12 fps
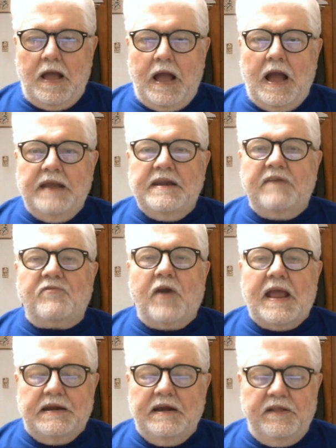I never
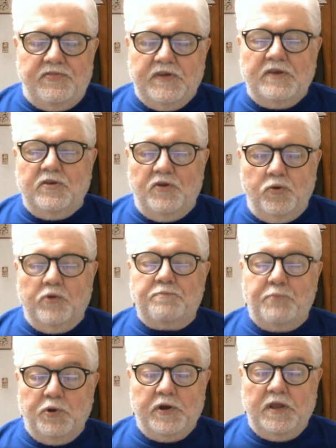had anything to do
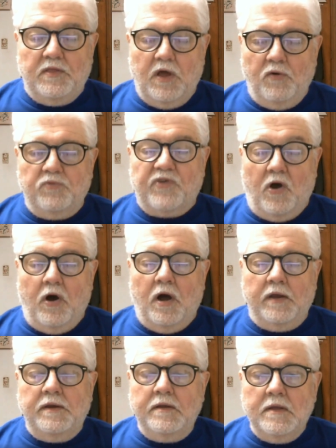with putting those
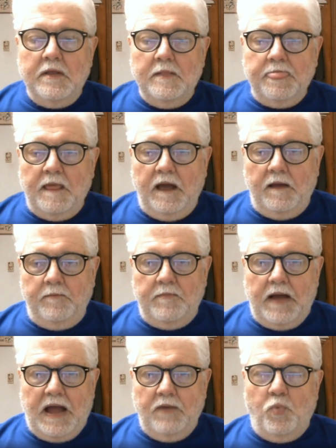on.
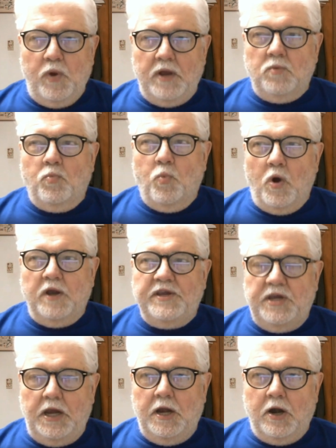I went one
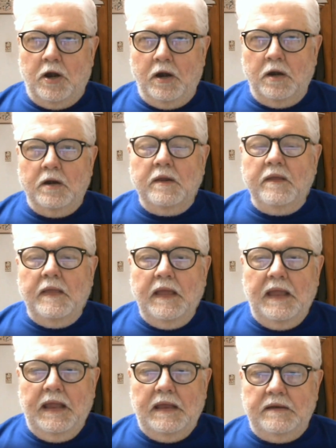year,
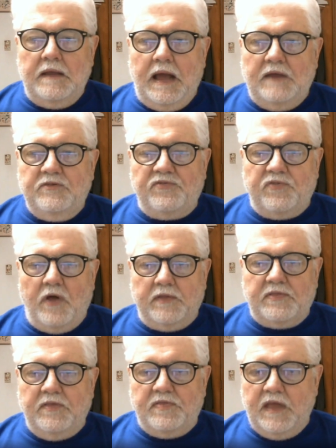and I just
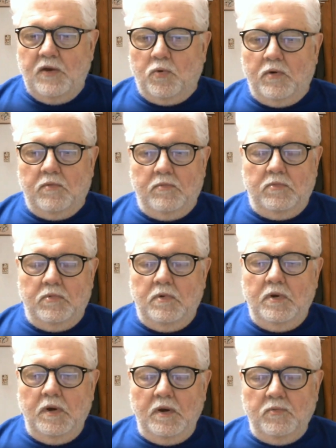thought that they were
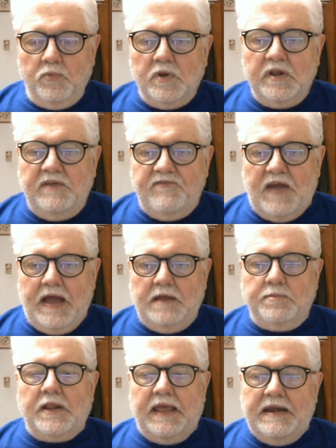really
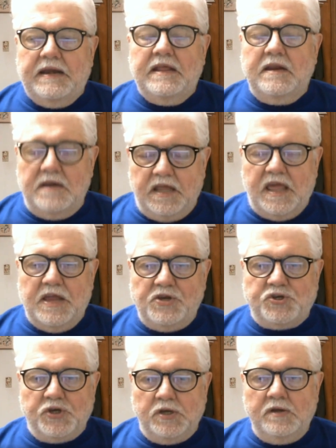valuable and an
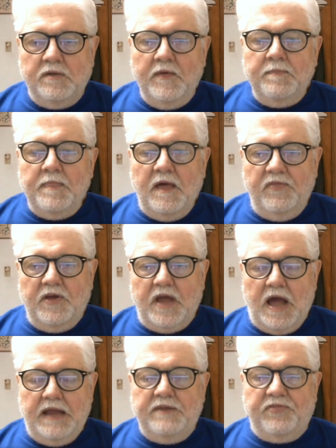indication of the
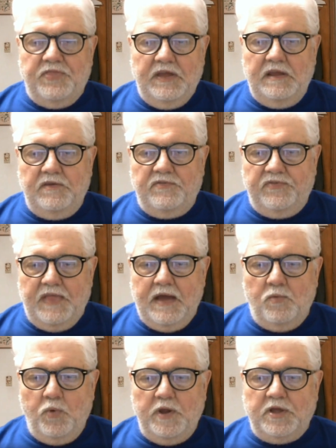kind of things
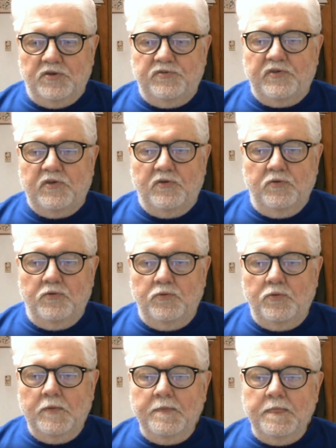that we could do.